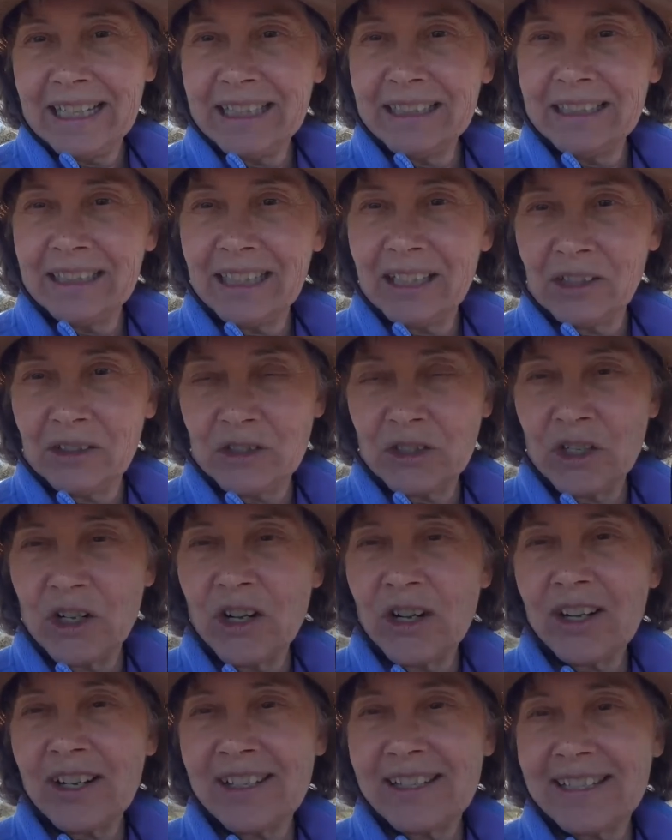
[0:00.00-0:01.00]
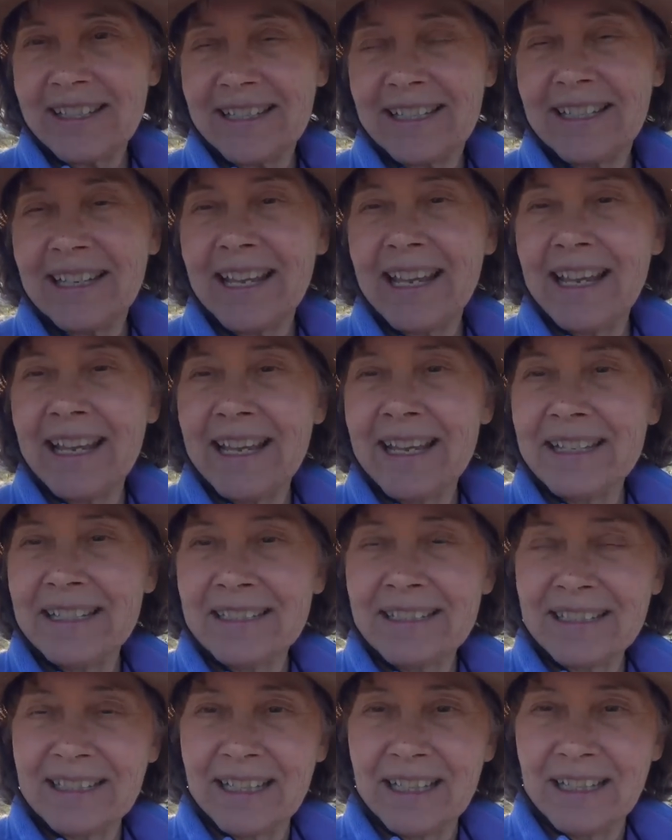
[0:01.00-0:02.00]
in little jerks
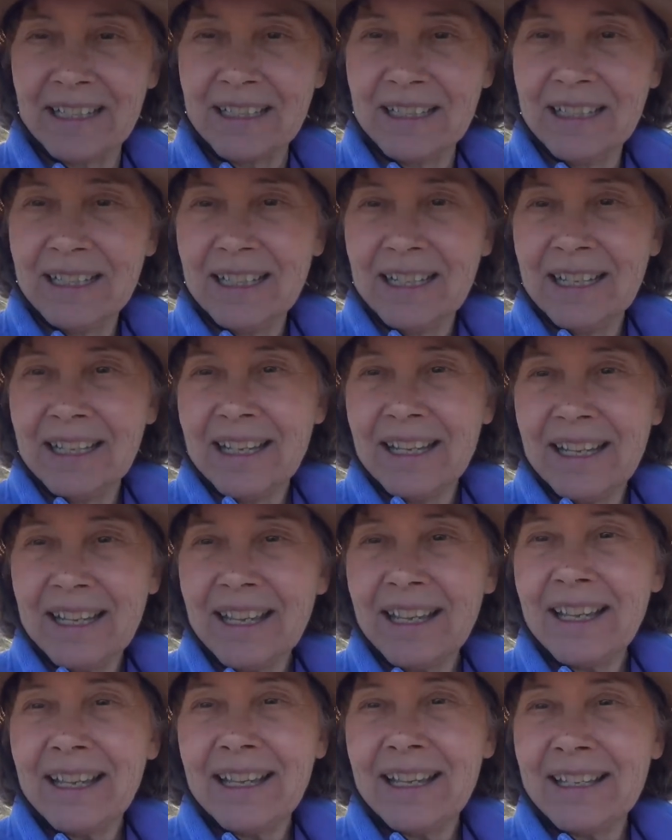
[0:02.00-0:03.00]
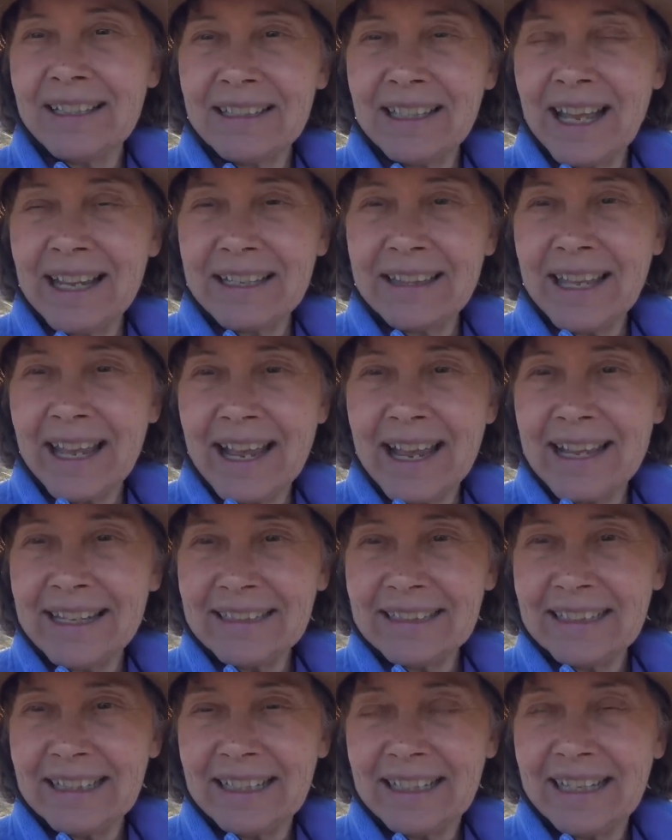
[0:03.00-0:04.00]
and like that,
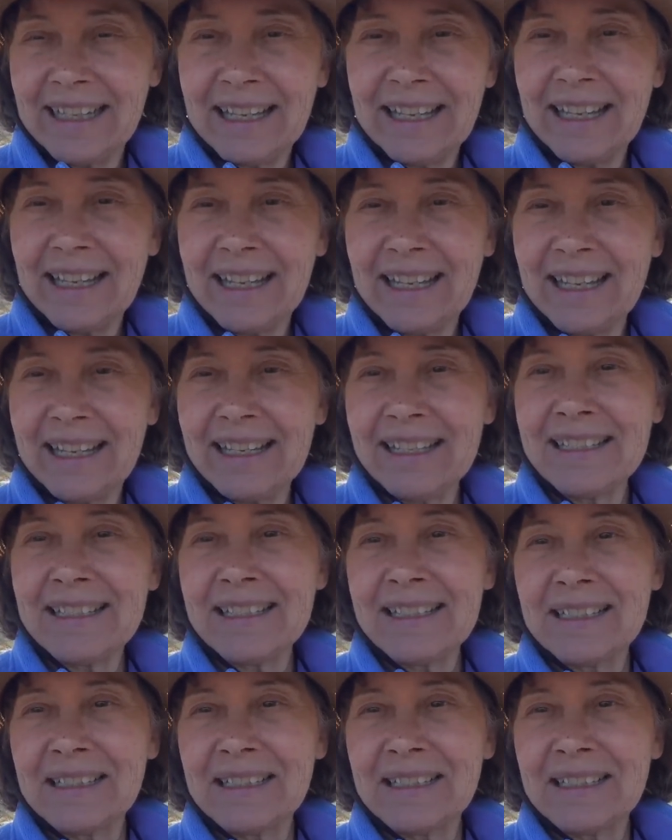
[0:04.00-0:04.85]
and